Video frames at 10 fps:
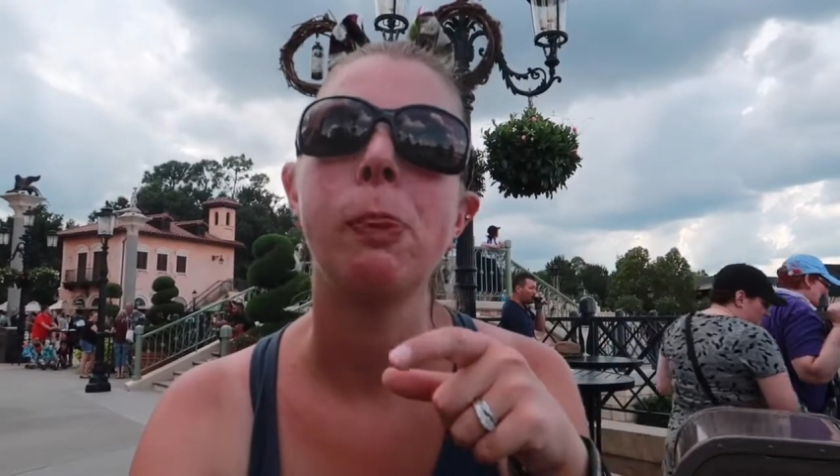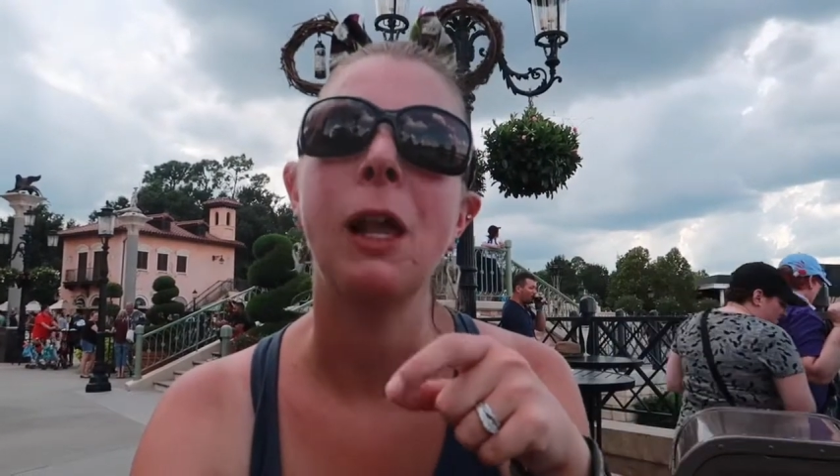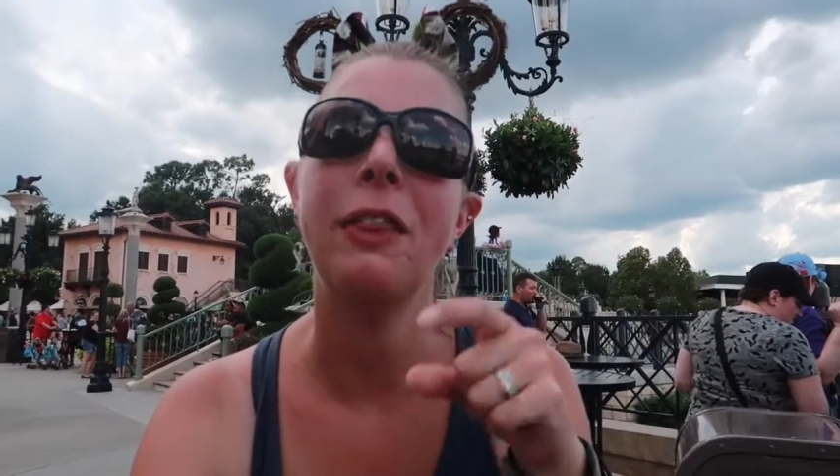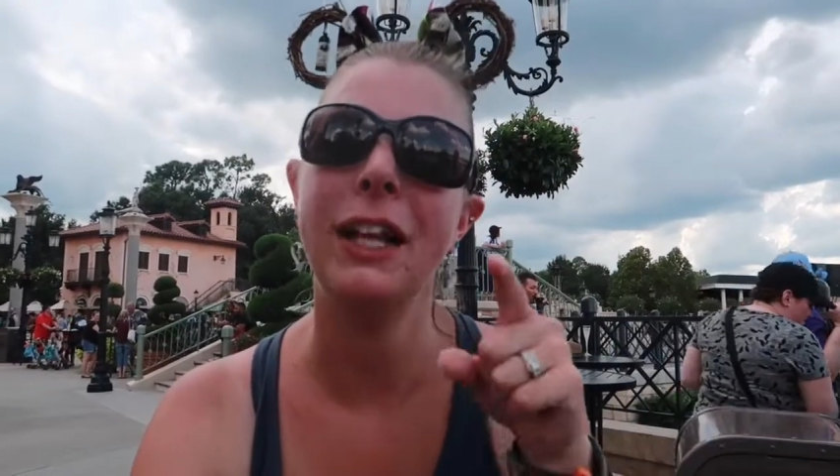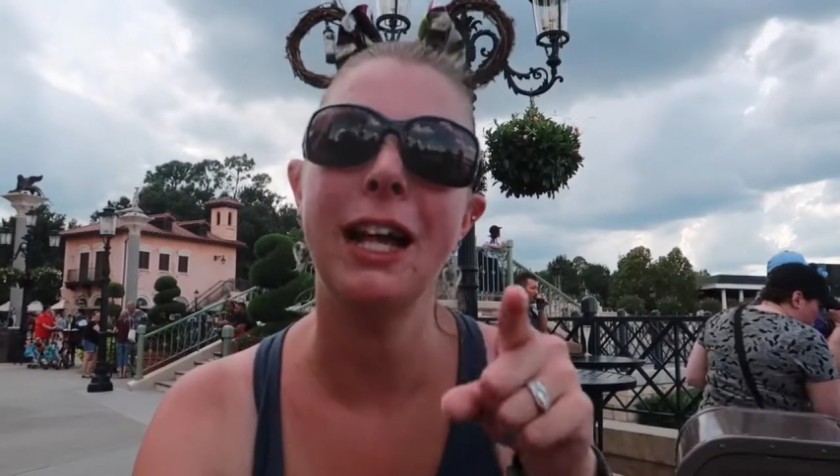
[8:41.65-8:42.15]

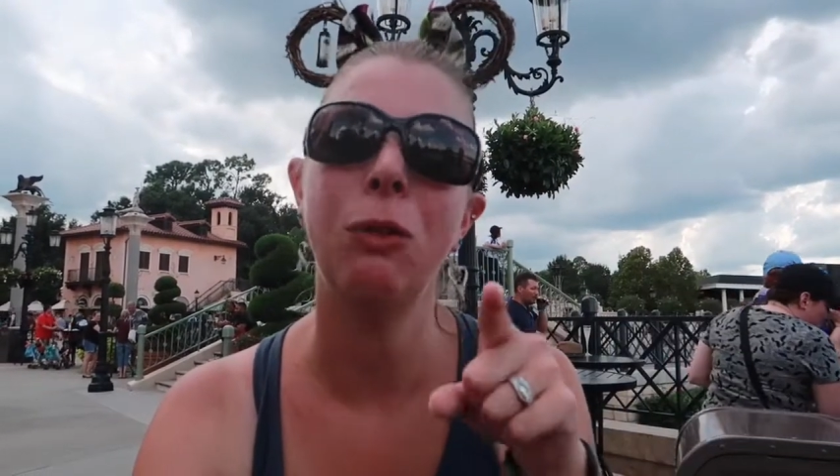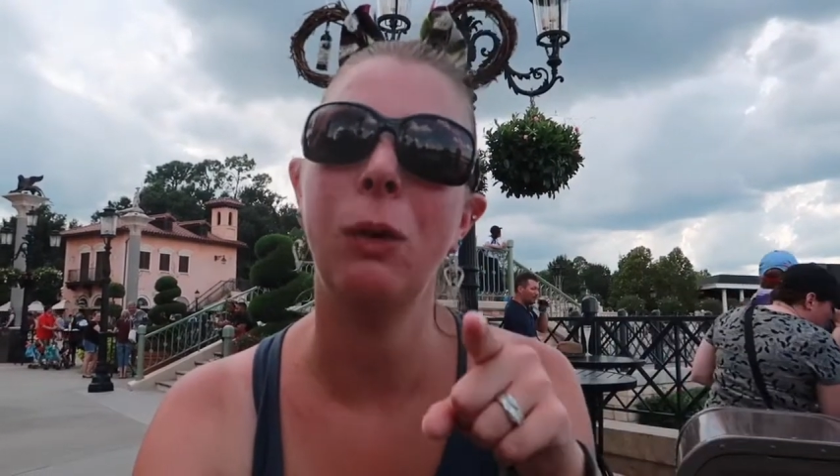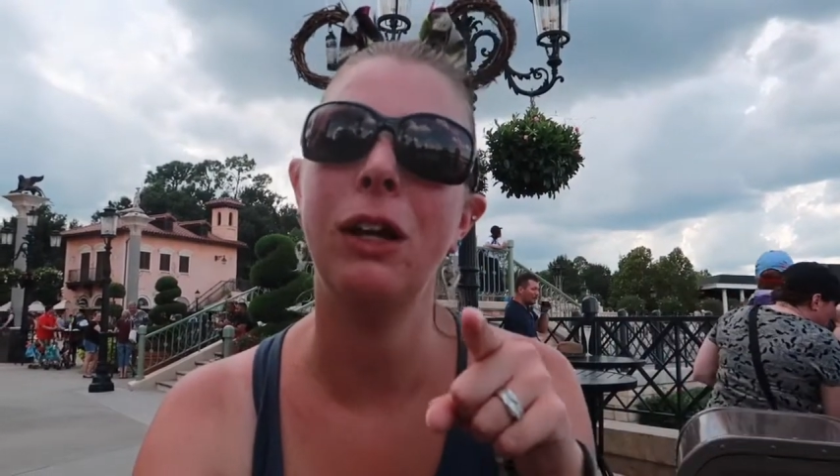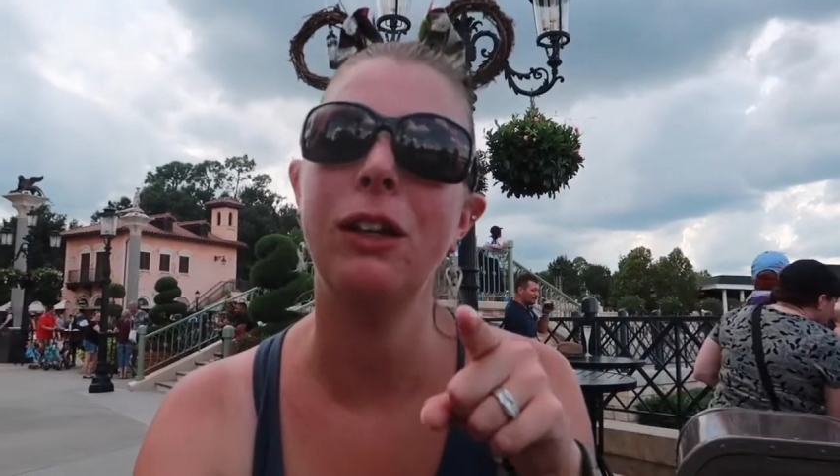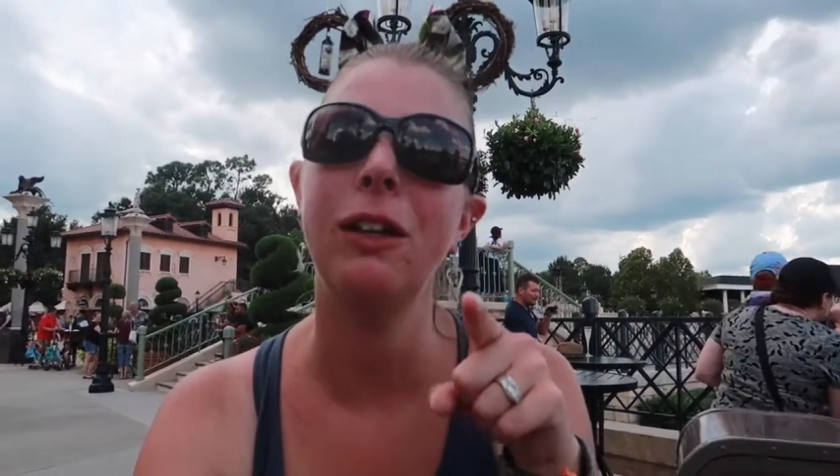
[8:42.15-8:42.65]
I think that's
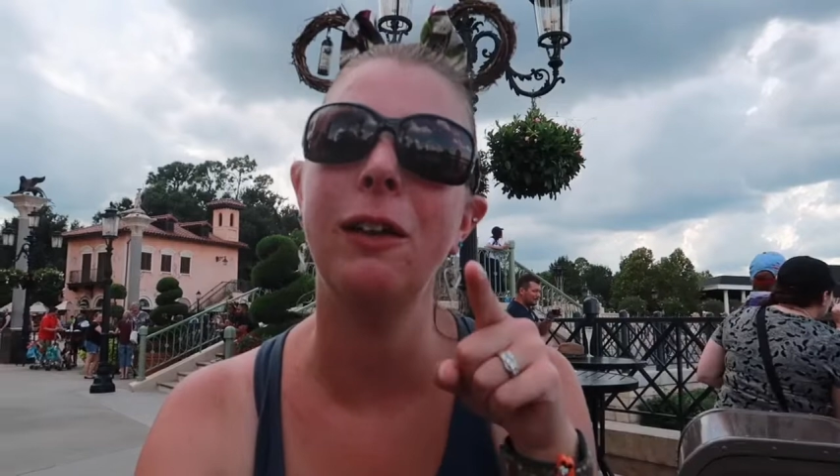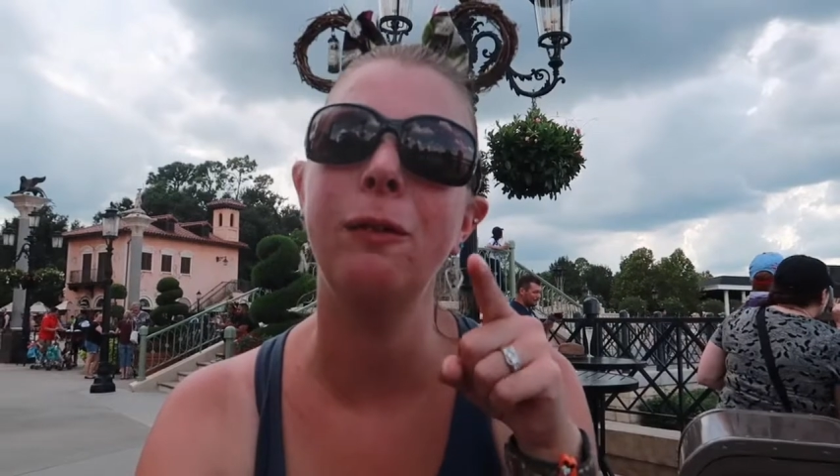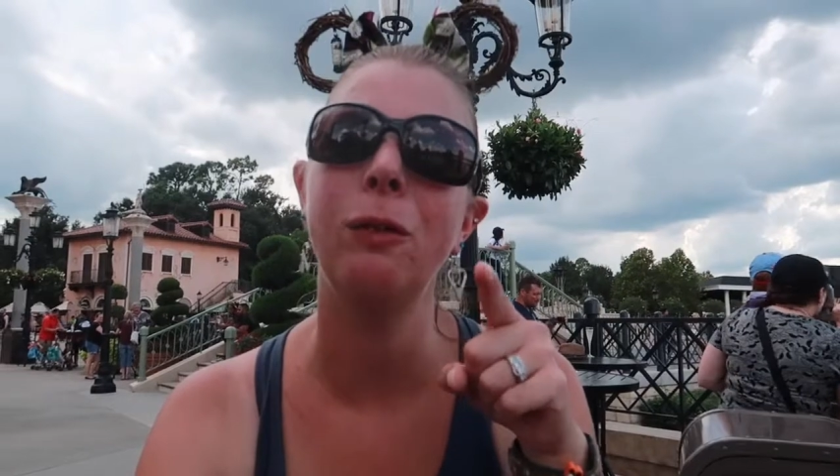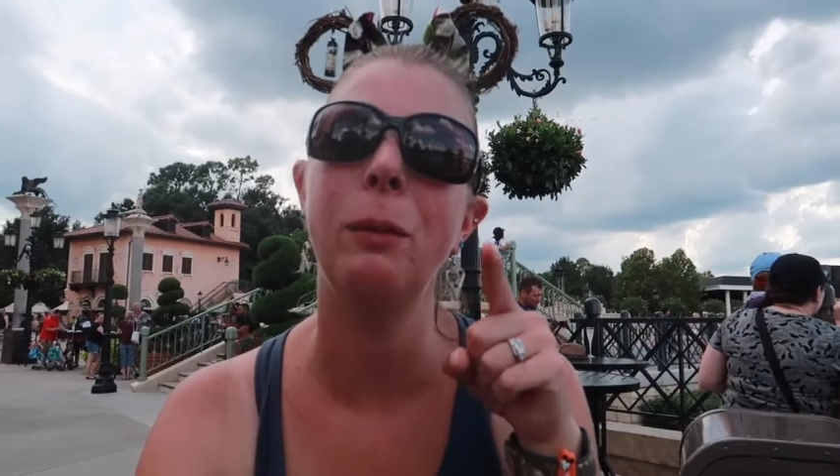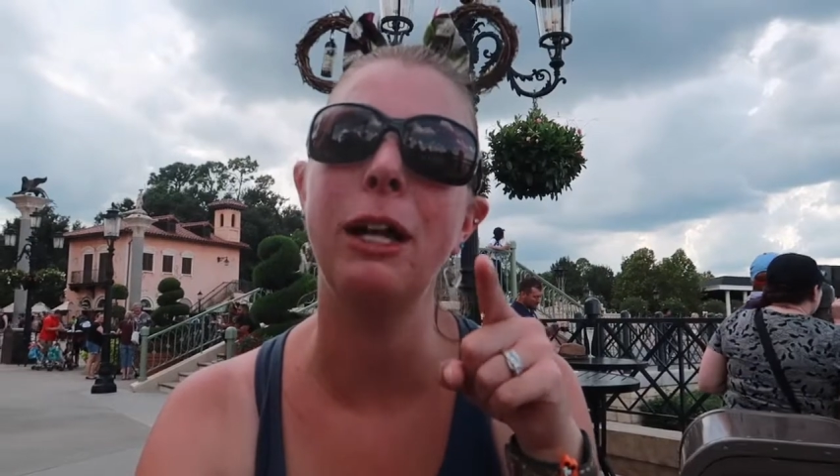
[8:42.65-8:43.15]
what it
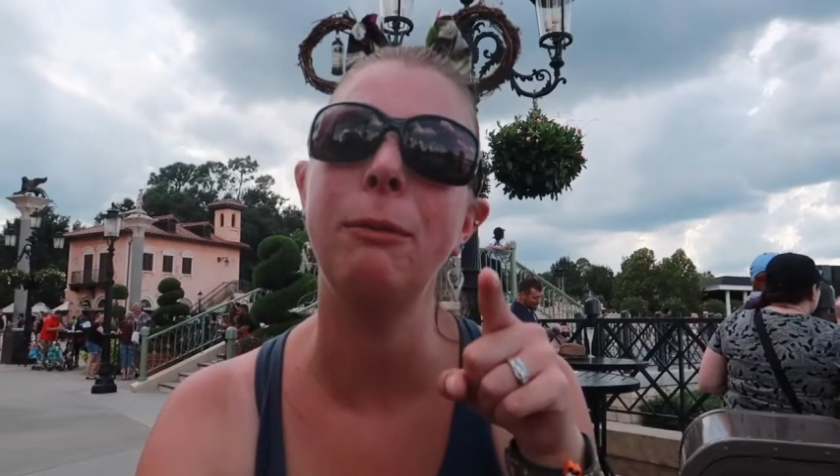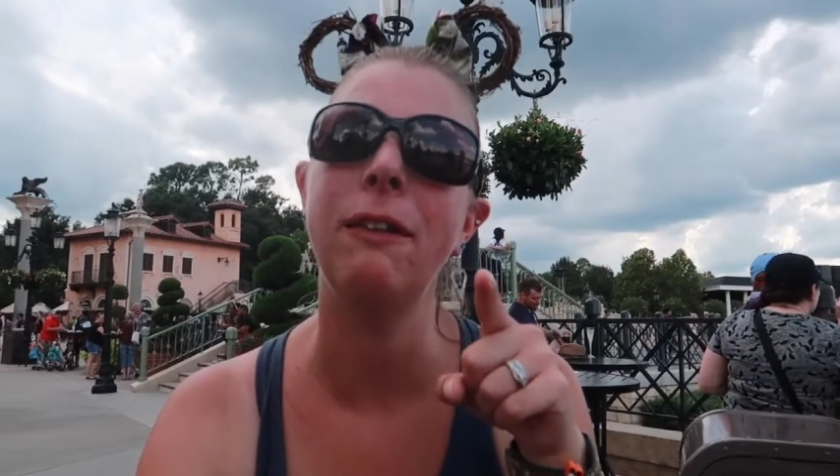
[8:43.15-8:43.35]
reminds